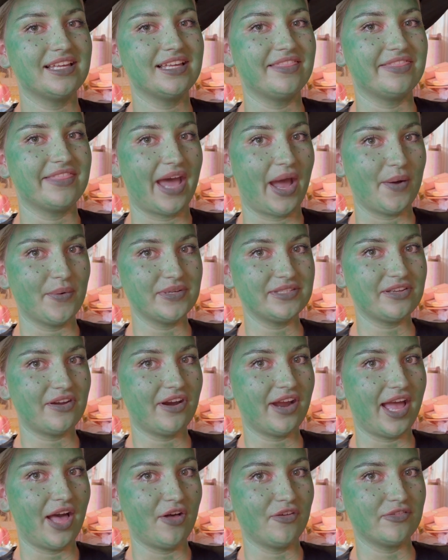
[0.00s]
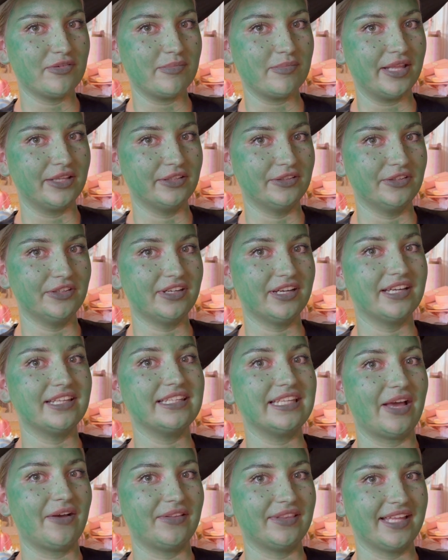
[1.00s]
That was our Elphaba look.
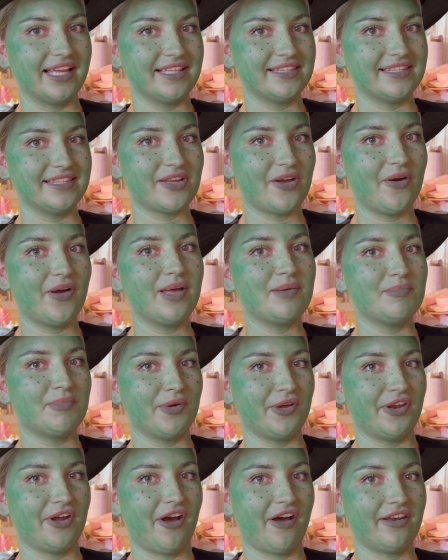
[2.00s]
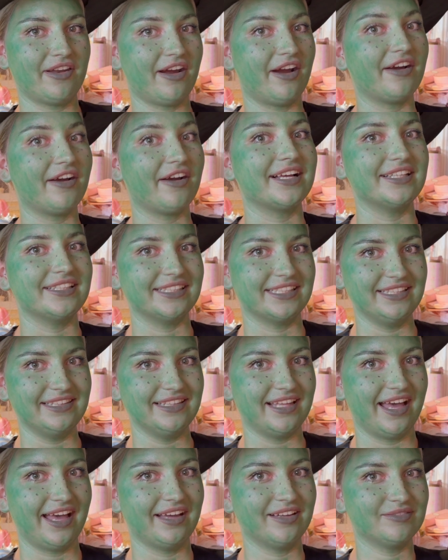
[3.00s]
Now let's go and put on our
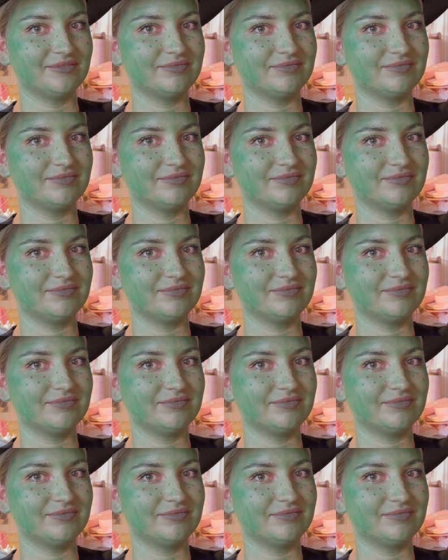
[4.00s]
Glinda.